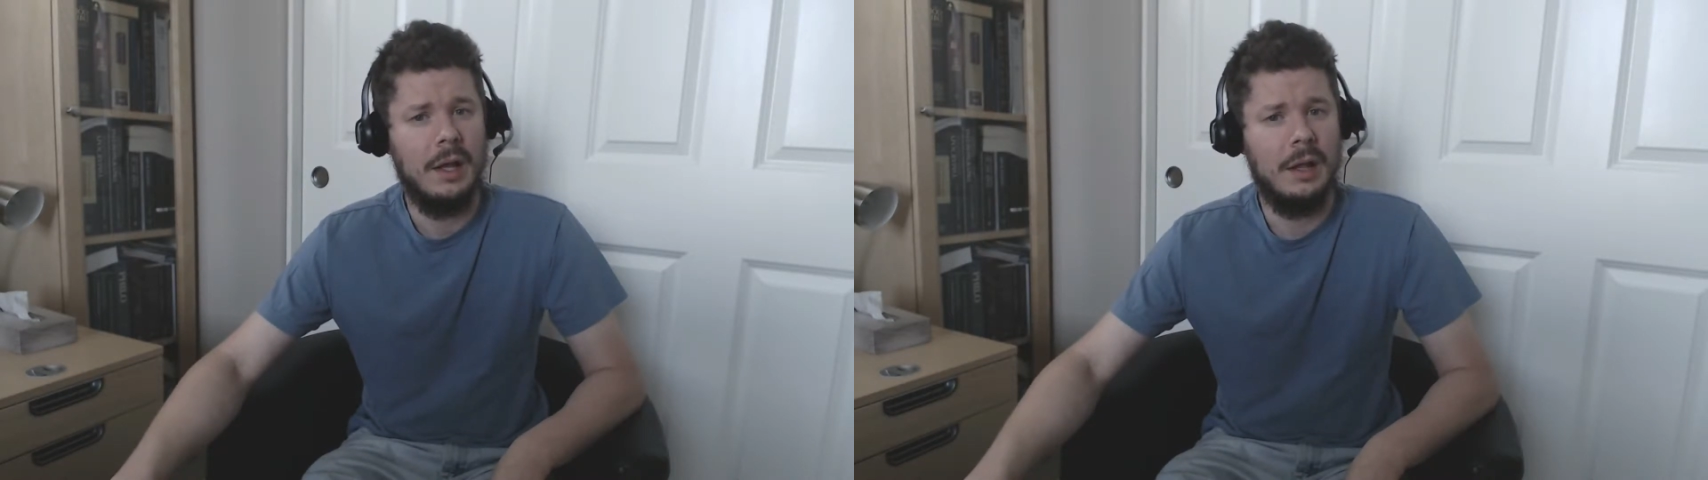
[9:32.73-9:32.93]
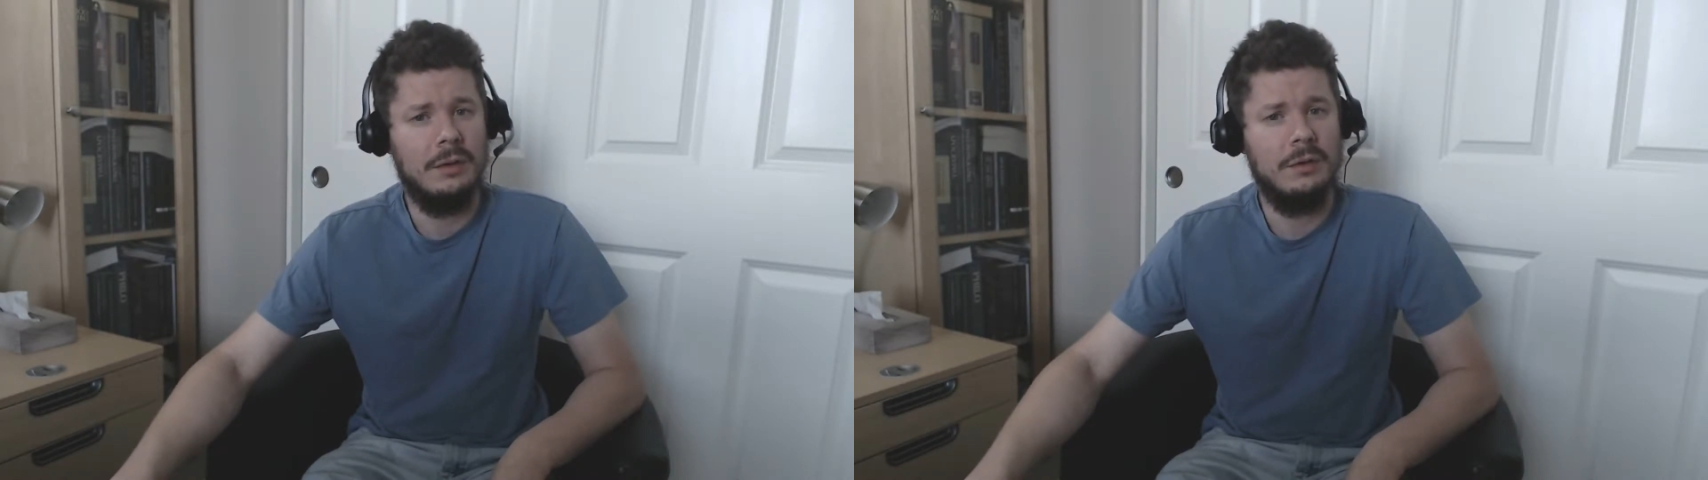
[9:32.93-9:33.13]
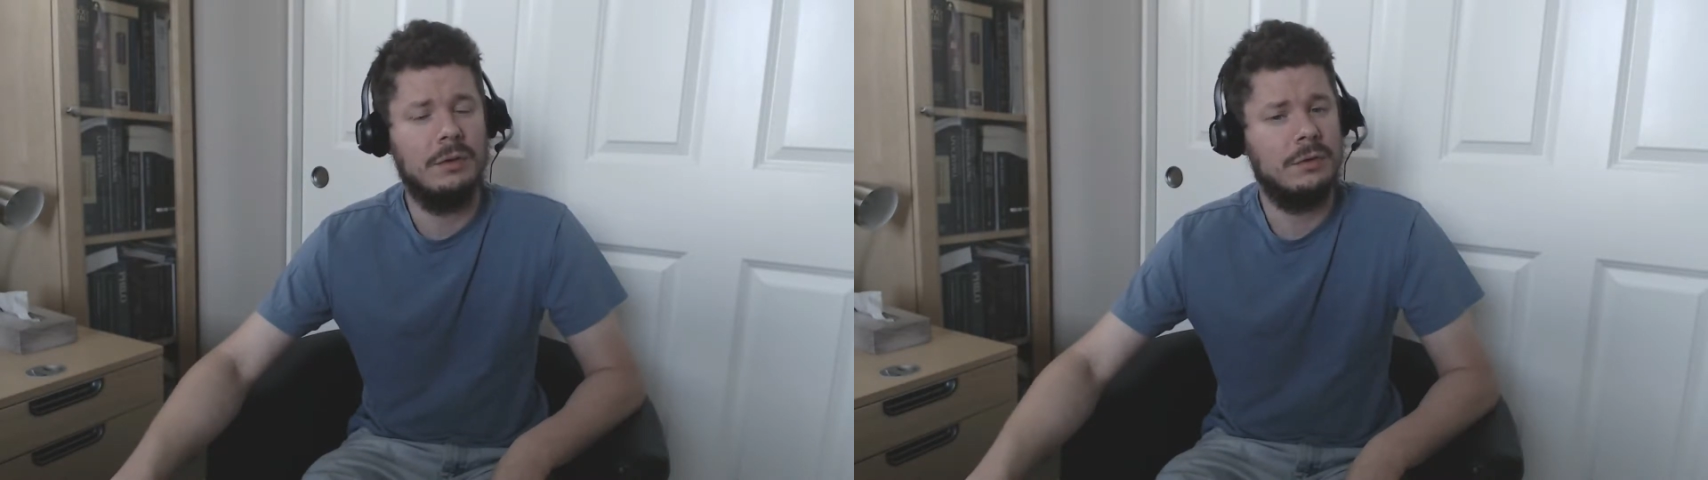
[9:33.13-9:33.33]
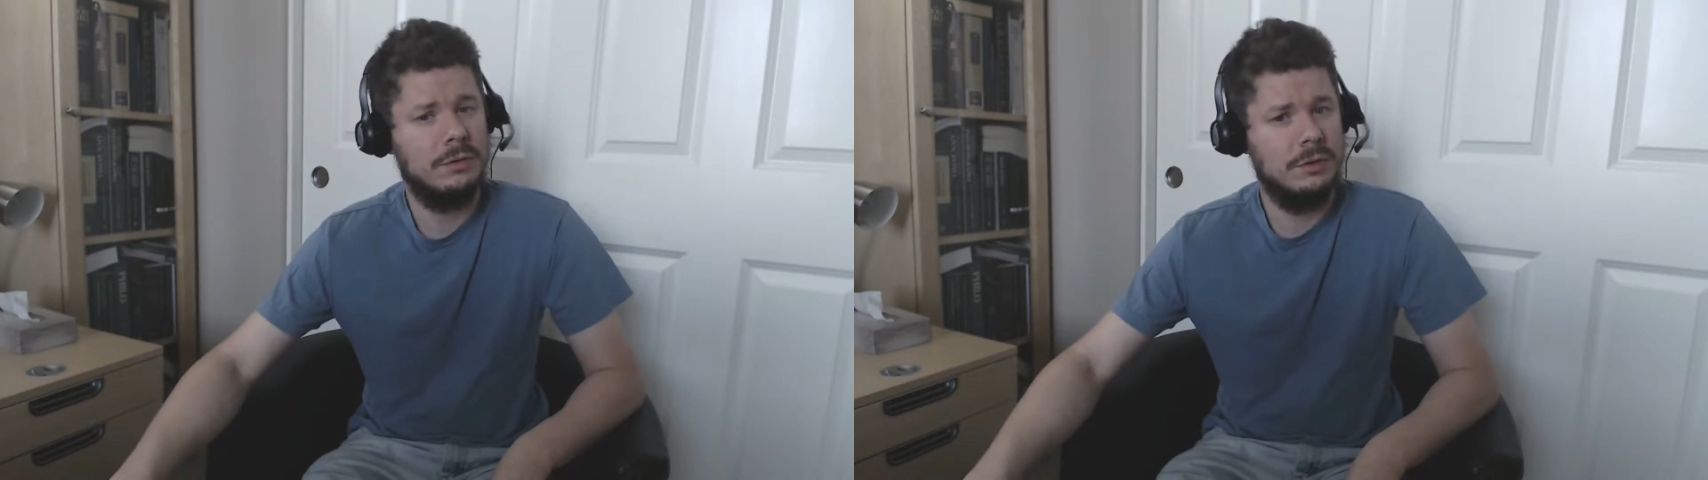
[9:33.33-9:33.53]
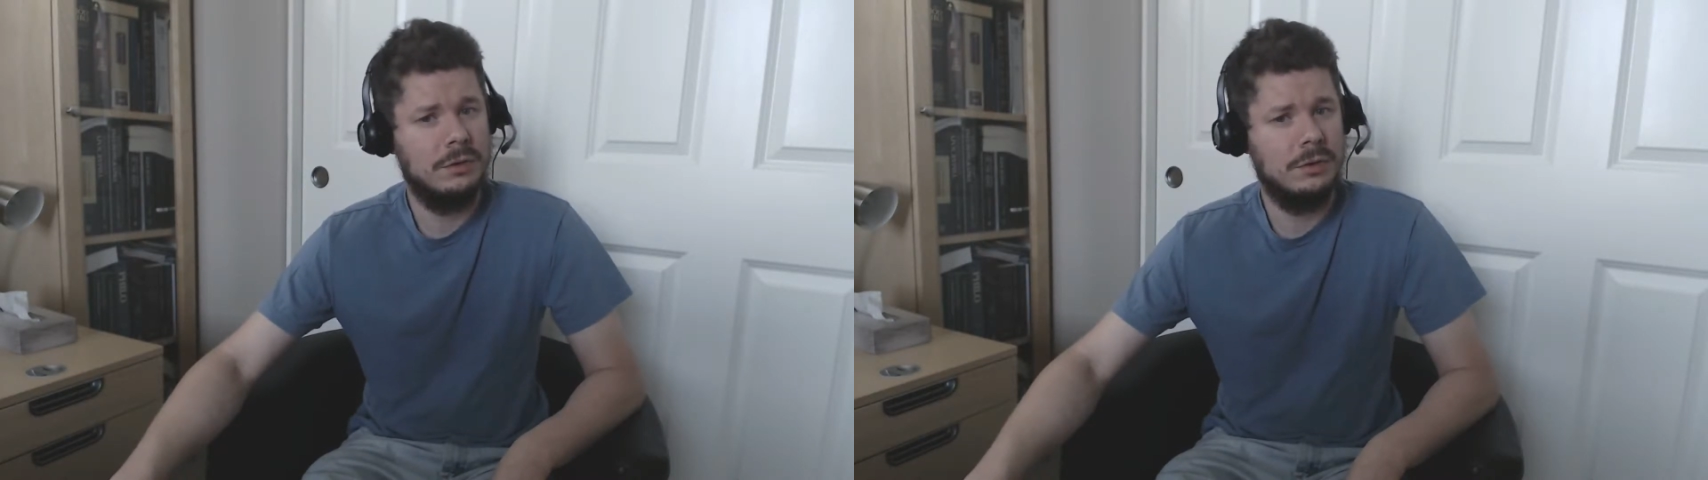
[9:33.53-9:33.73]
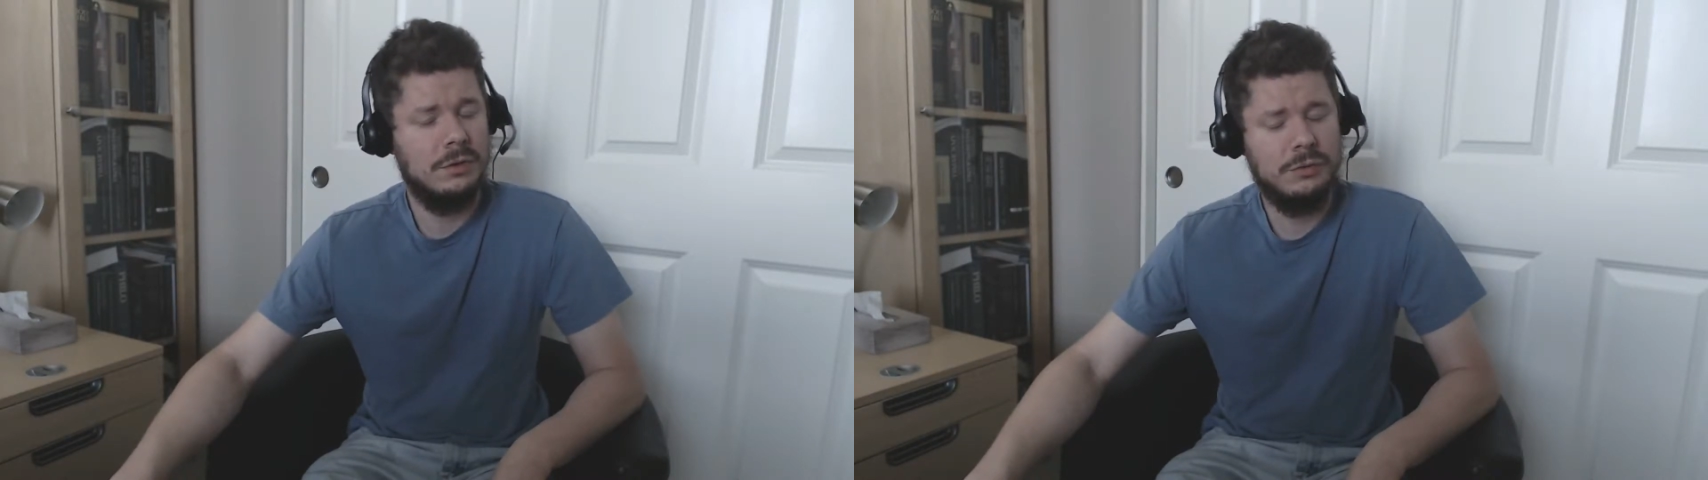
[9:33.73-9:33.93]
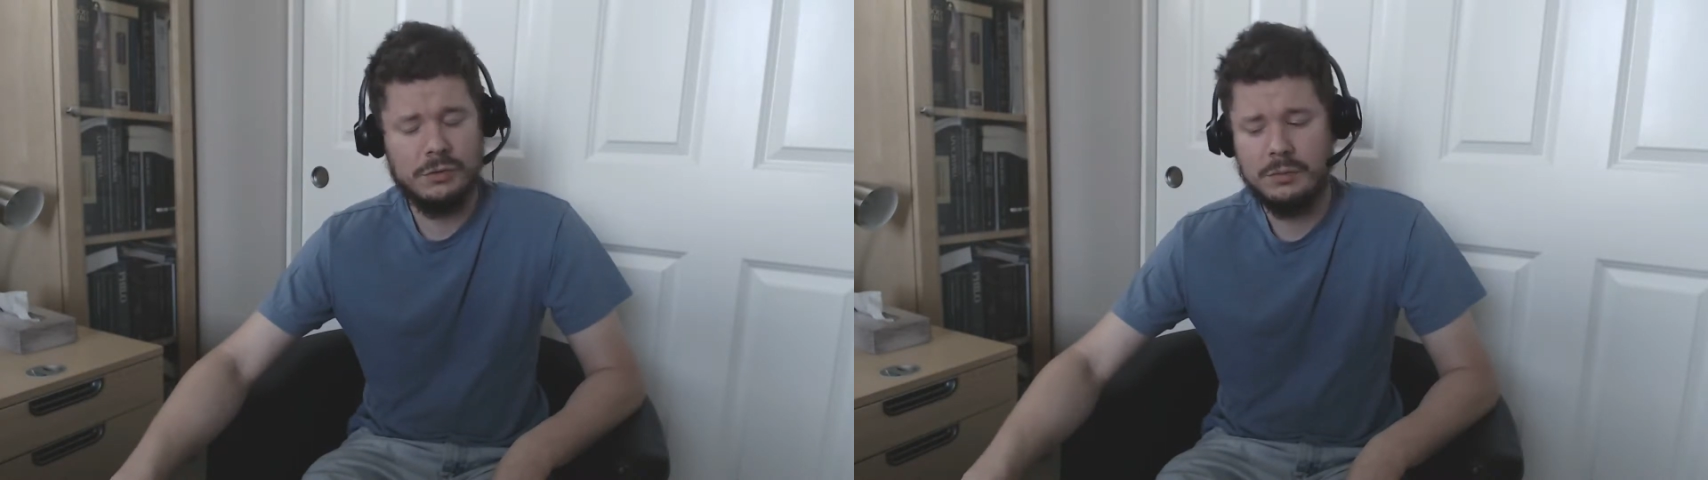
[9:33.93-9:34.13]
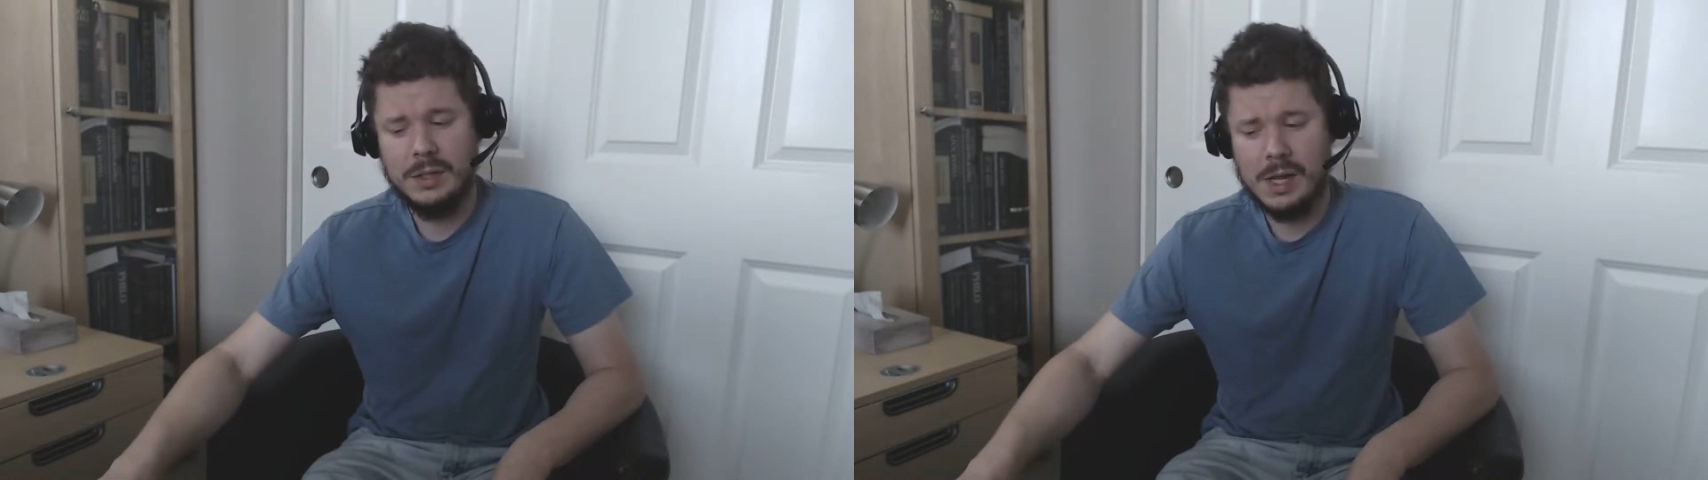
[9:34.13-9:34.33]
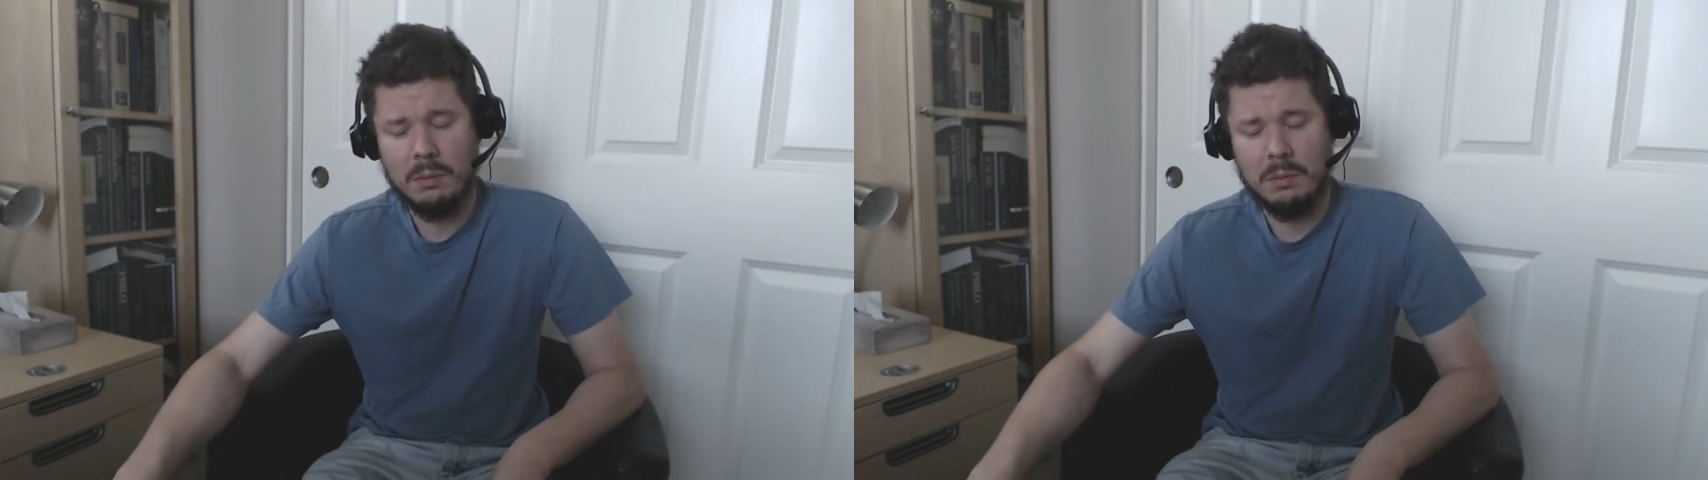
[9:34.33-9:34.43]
And you should be